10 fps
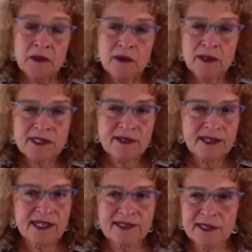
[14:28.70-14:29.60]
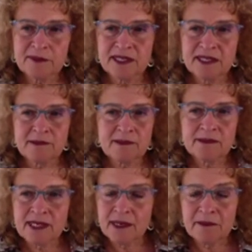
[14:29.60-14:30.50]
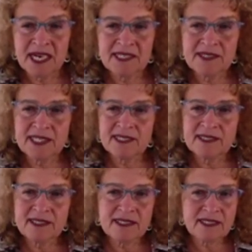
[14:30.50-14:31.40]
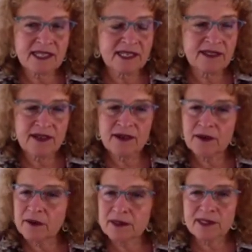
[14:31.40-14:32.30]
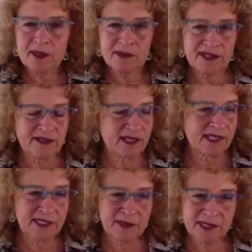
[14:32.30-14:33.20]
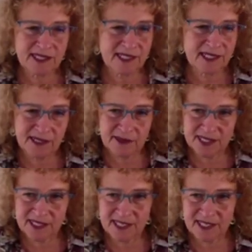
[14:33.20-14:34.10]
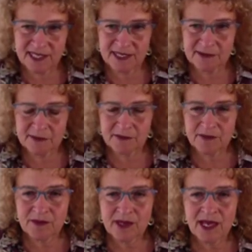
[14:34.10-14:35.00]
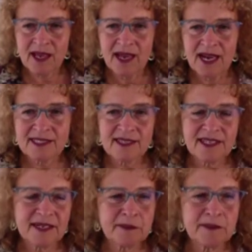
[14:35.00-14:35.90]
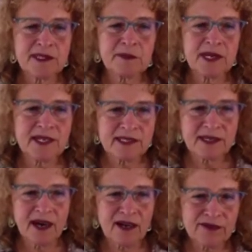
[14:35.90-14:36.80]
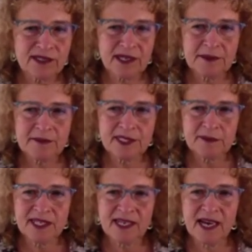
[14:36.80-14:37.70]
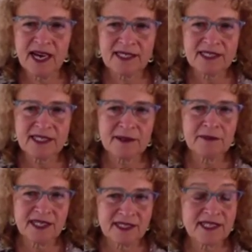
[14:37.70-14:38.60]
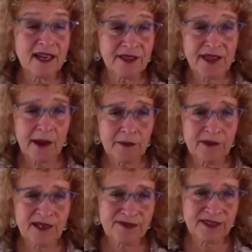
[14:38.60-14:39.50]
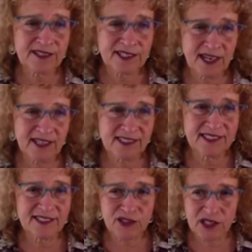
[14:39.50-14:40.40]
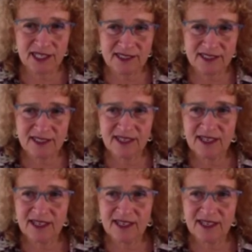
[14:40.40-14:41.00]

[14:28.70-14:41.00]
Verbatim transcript: or turn out to be non binary, cisgender, or some other LGBTQ identity. As a therapist, parents often come to me asking me to tell them if their child is trans.